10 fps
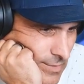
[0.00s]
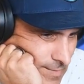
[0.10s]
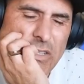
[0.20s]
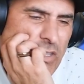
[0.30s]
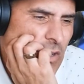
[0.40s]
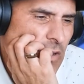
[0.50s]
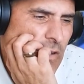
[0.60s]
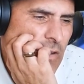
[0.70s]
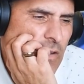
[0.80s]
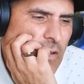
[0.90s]

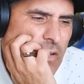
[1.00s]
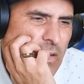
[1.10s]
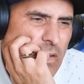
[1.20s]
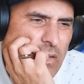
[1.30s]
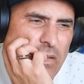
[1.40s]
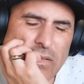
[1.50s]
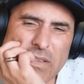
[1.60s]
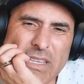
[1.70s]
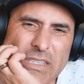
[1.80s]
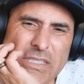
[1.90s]
So
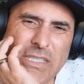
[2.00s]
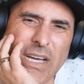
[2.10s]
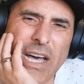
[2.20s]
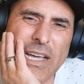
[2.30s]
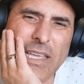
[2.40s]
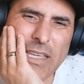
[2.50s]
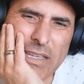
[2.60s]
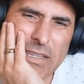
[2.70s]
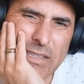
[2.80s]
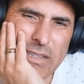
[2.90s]
his
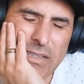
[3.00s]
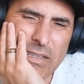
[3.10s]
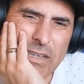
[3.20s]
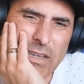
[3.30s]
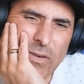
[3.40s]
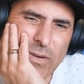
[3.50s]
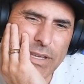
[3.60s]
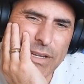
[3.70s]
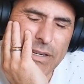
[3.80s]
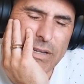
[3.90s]
Dock-in could go
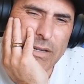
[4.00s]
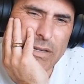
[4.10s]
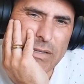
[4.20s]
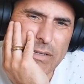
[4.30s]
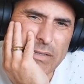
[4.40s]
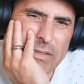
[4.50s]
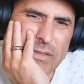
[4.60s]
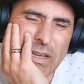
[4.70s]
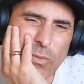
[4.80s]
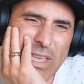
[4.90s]
here.
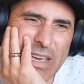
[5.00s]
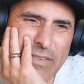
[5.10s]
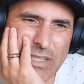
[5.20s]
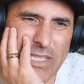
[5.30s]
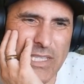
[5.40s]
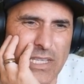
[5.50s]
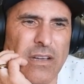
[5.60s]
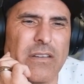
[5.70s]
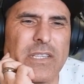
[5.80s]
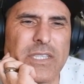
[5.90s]
We haven't seen
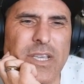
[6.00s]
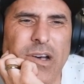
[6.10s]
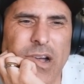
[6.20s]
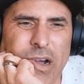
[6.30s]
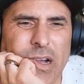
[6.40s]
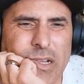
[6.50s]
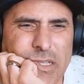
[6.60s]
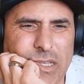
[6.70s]
all his cards.